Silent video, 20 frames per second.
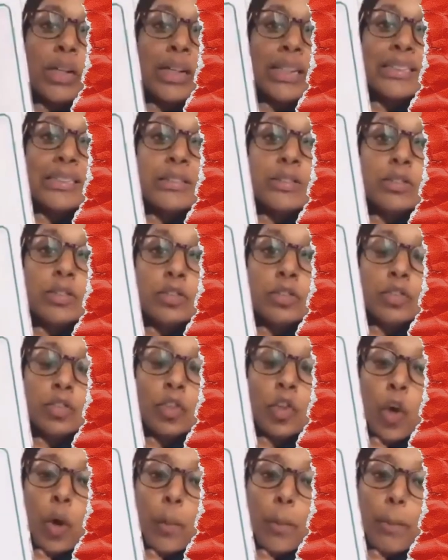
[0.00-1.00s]

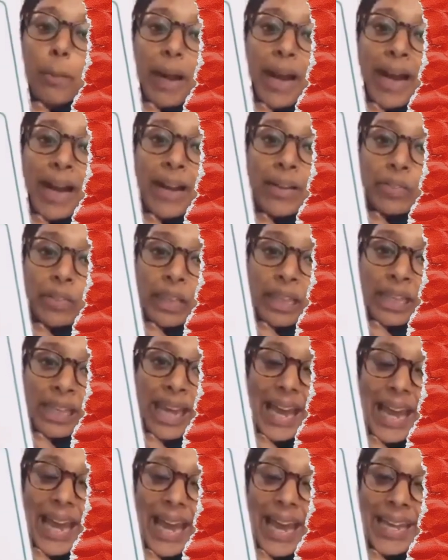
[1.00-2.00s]
stop at the
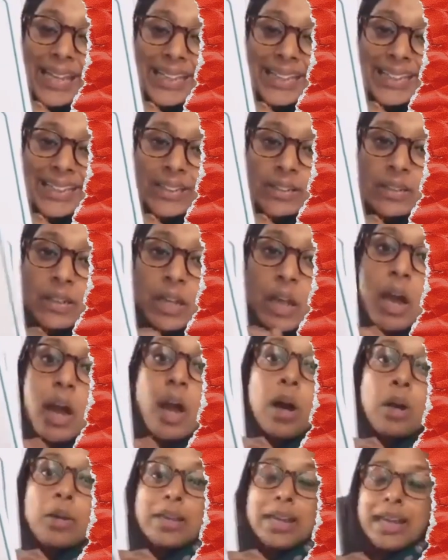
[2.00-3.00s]
end.
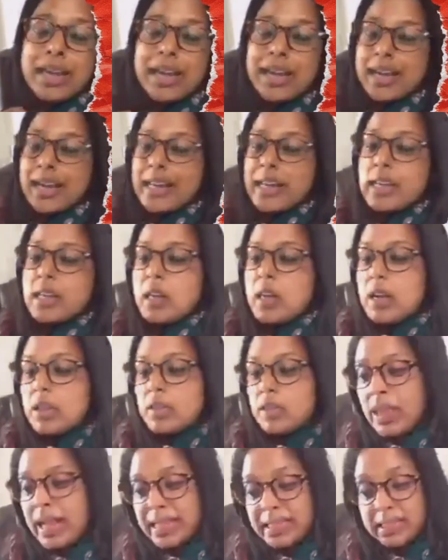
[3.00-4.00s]
Okay,
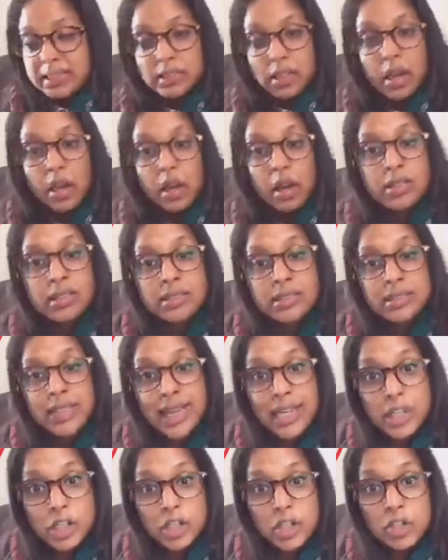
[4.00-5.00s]
that's our
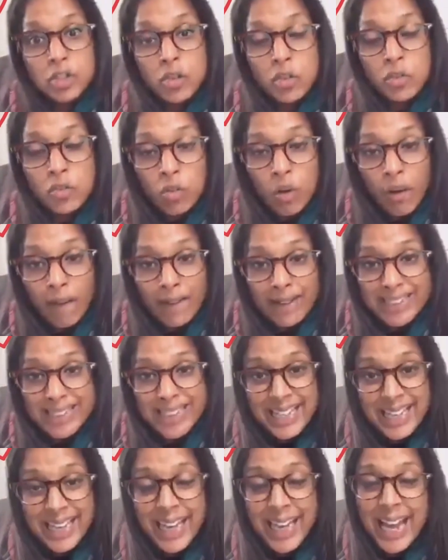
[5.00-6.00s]
stages of
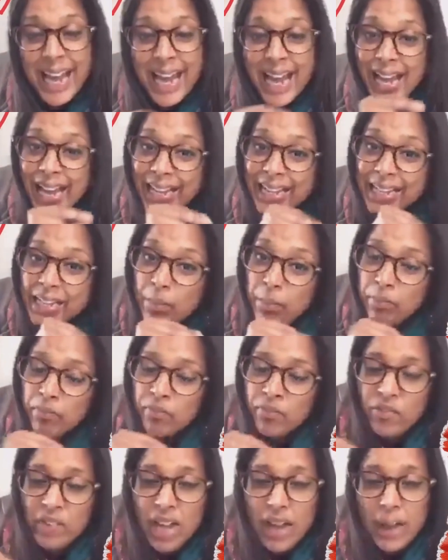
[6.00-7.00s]
writing a
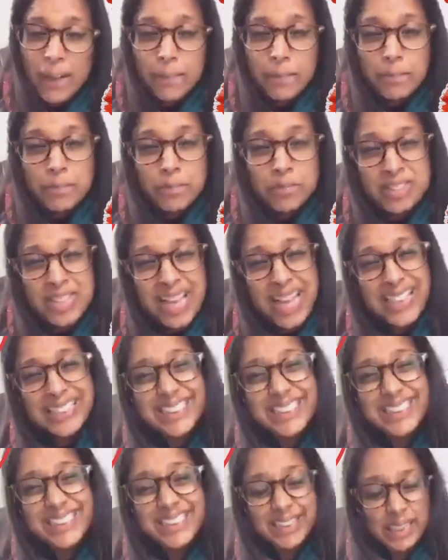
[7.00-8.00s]

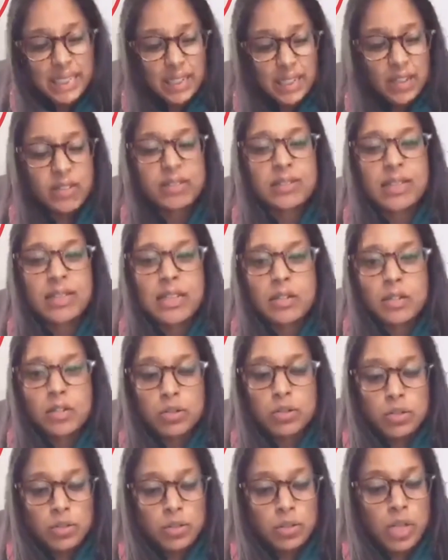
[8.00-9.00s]
fantastic
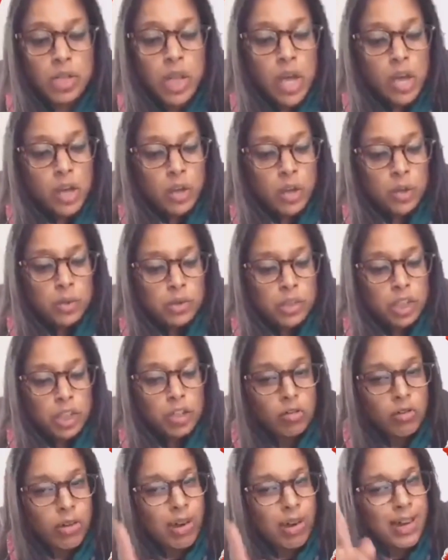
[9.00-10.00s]
sentence. Who's going
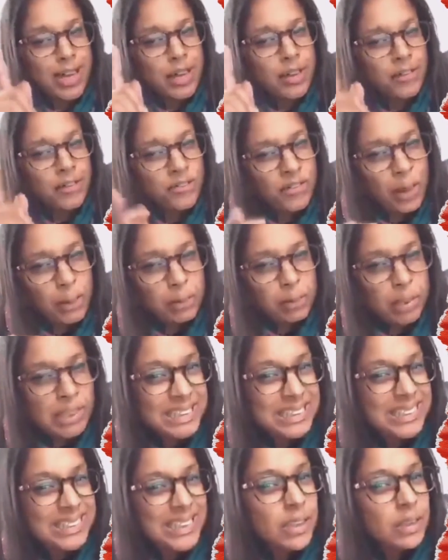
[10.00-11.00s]
to write a
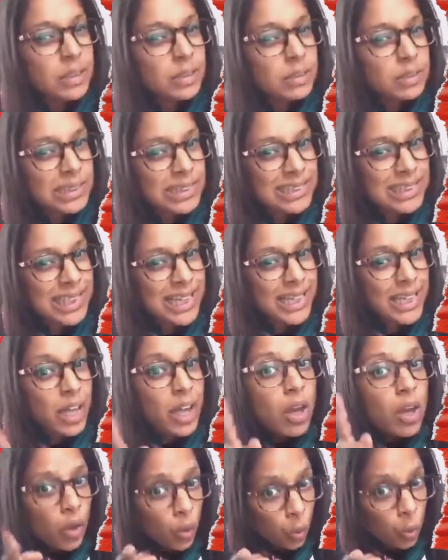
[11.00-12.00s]
fabulous sentence today?
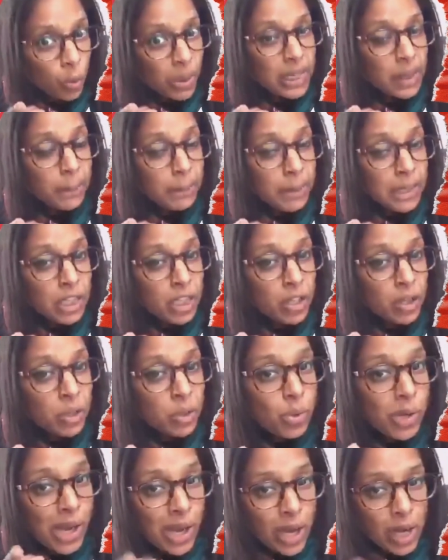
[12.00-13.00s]
Will it be
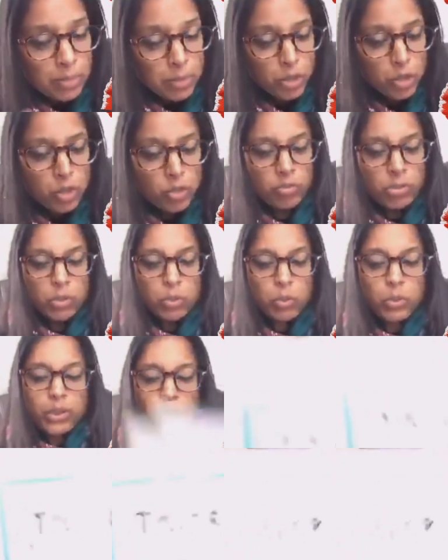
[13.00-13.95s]
you? I'm sure it will.